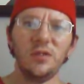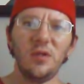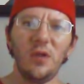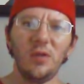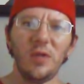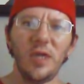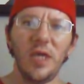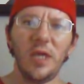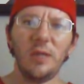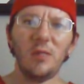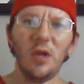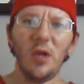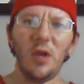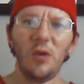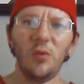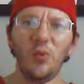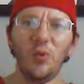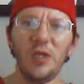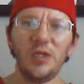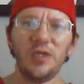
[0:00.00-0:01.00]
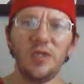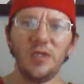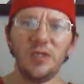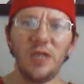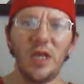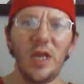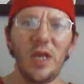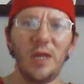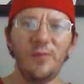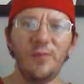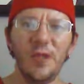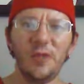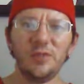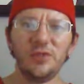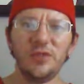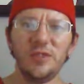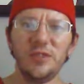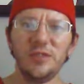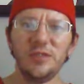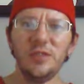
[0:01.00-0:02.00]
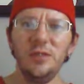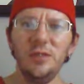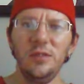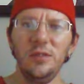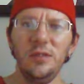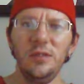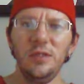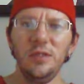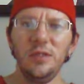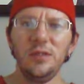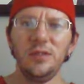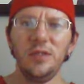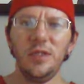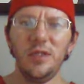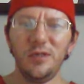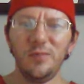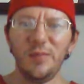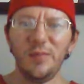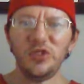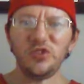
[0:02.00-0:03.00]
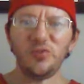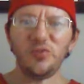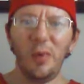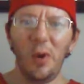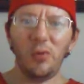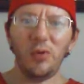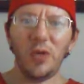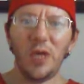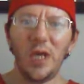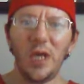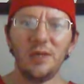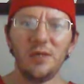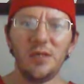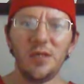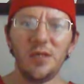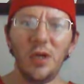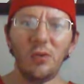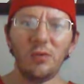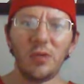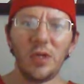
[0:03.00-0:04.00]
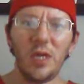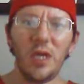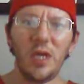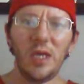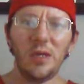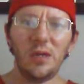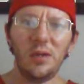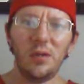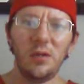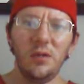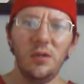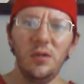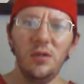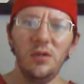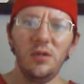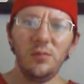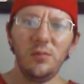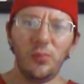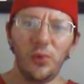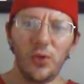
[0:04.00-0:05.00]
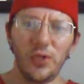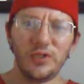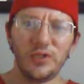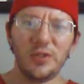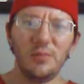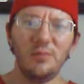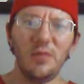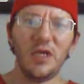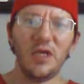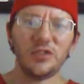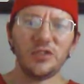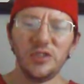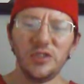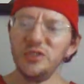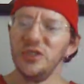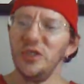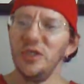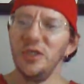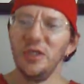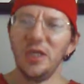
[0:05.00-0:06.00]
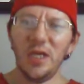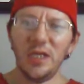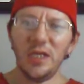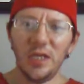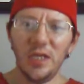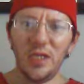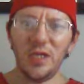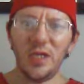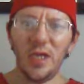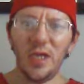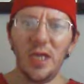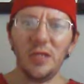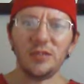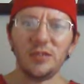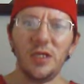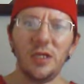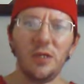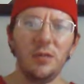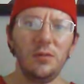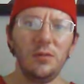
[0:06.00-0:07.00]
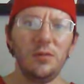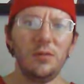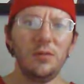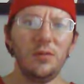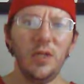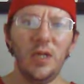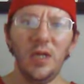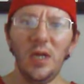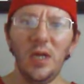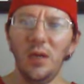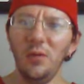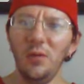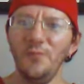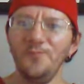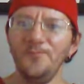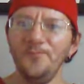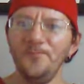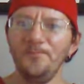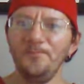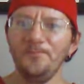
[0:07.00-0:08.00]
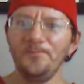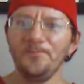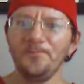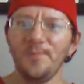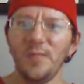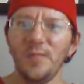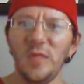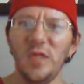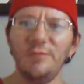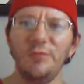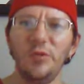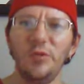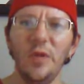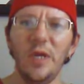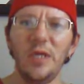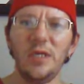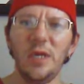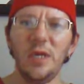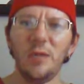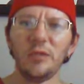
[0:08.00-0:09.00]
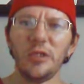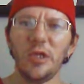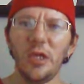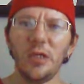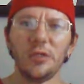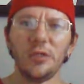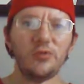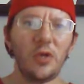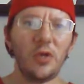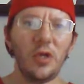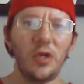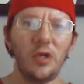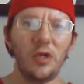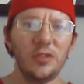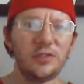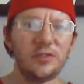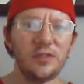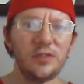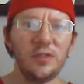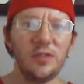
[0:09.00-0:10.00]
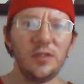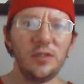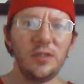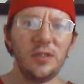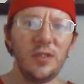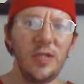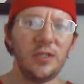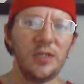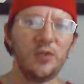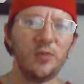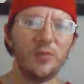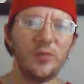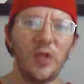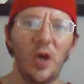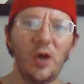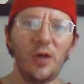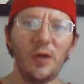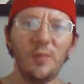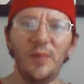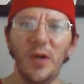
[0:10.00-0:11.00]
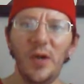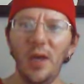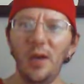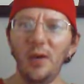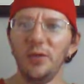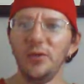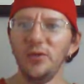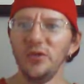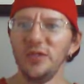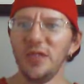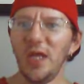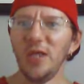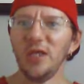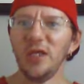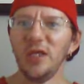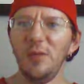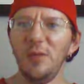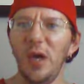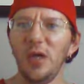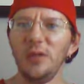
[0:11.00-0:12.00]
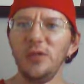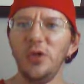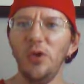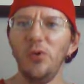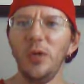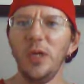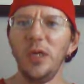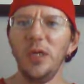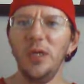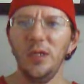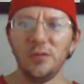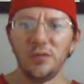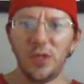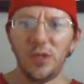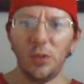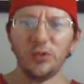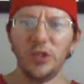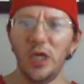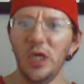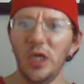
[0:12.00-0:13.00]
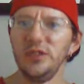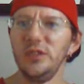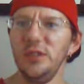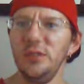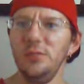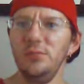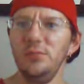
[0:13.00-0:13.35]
came along with it that I felt just needed to be spoke on, to kind of preach a message and get it out there, If you ain't never done drugs and you thought about it or you're thinking about doing it, don't touch it.